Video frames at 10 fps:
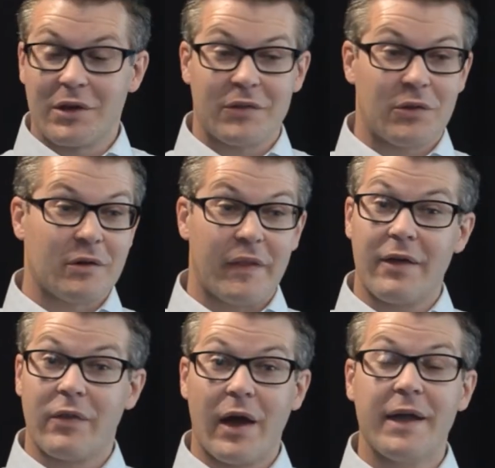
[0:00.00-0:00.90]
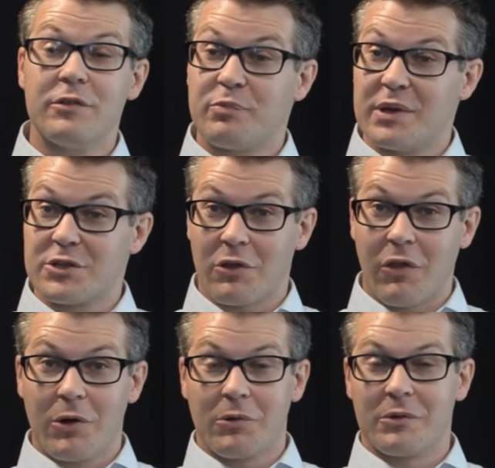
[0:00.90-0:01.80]
at the hate speech
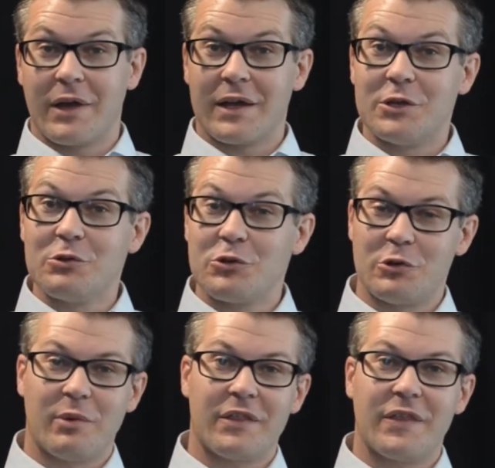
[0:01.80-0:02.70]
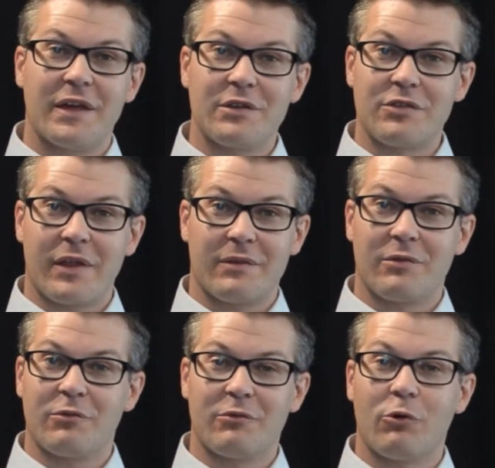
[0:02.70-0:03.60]
alone on YouTube, I think, is
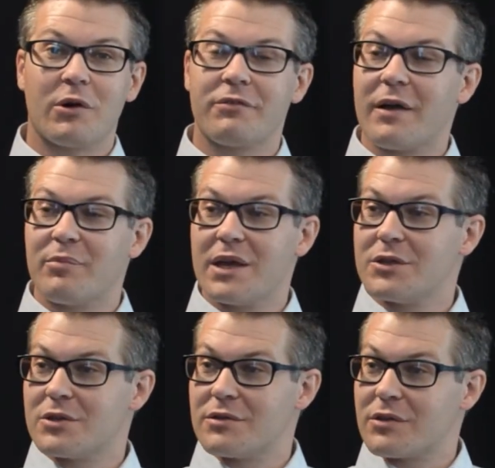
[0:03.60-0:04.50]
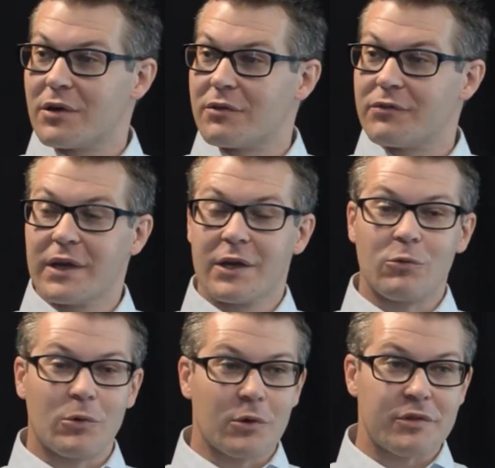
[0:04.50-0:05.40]
4 or 5 pages of
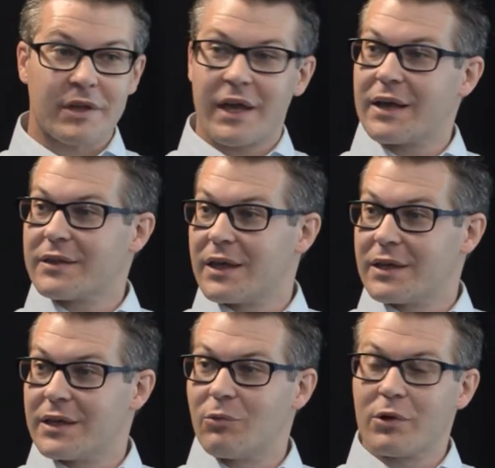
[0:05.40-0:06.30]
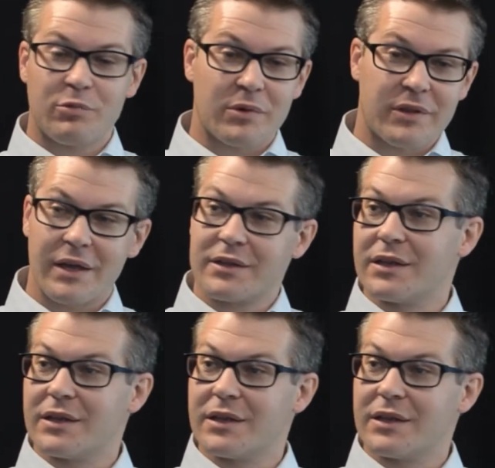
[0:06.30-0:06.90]
rules and content and what's protected.